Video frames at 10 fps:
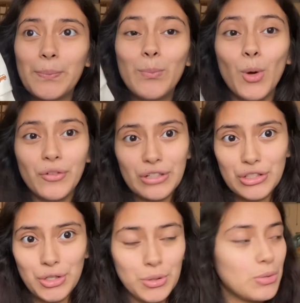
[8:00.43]
boyfriend
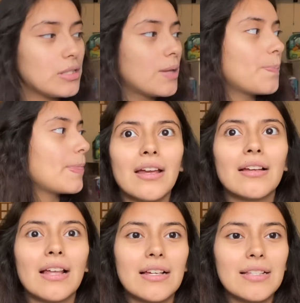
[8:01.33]
chose
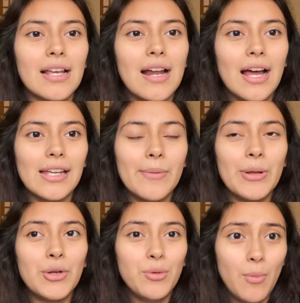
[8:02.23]
like i said i am a
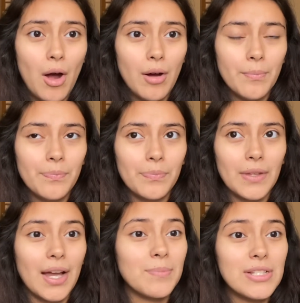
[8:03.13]
new mom
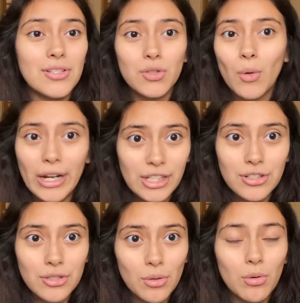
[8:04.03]
i'm just 20
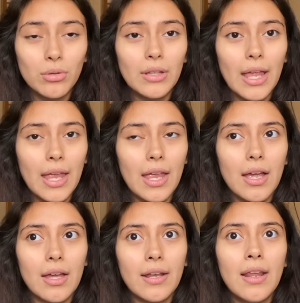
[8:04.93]
years old
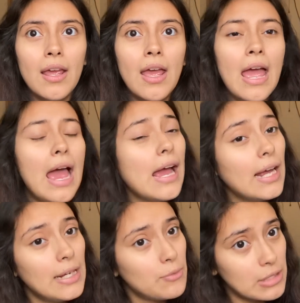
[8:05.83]
and
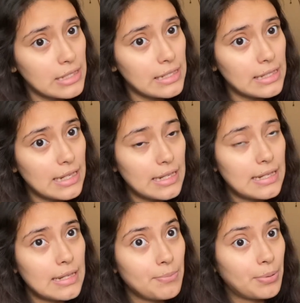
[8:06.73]
it wasn't
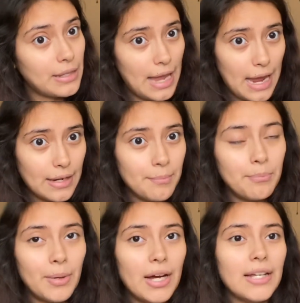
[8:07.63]
planned
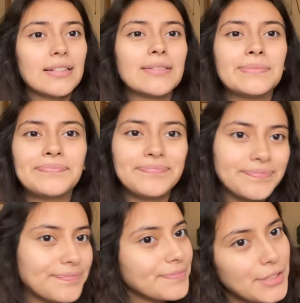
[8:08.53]
but
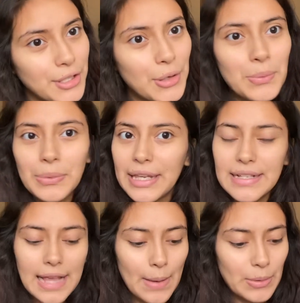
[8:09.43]
you know
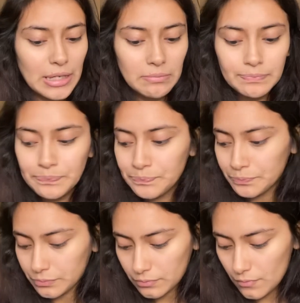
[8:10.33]
things happen
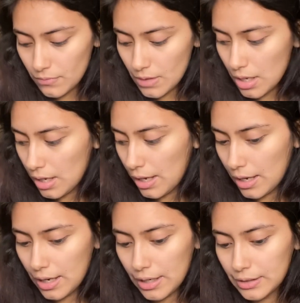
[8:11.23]

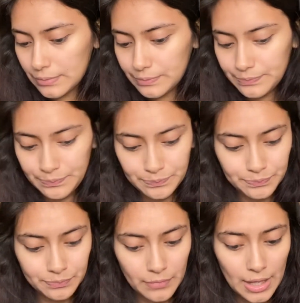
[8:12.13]
and
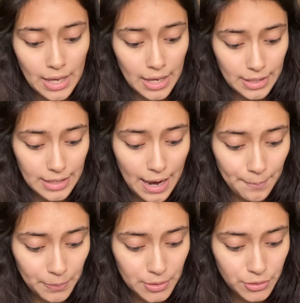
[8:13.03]
yeah
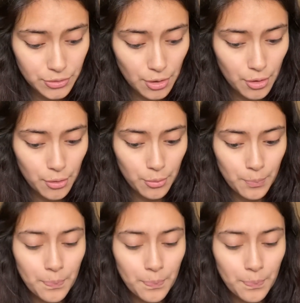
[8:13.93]
so